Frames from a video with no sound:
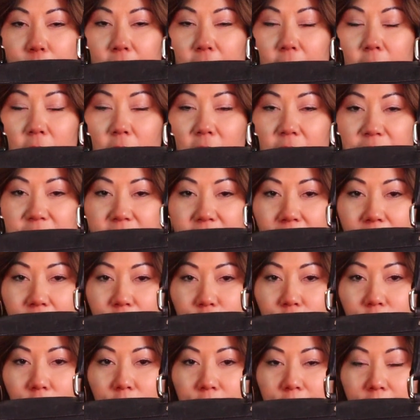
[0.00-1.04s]
Minkoff
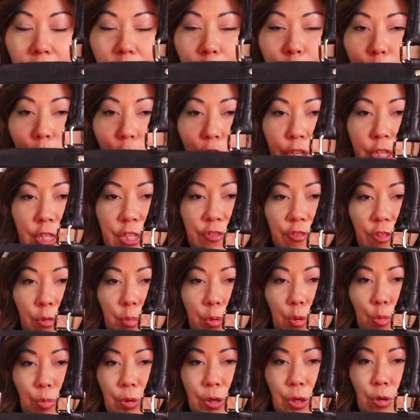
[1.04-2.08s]
satchel that I purchased from
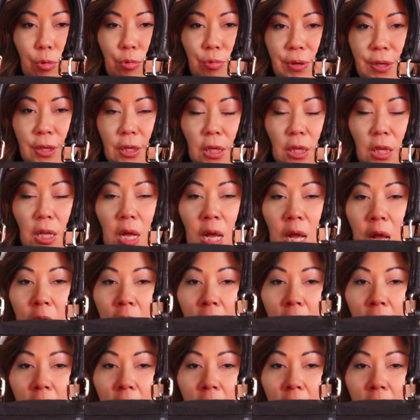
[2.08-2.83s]
The Real Real.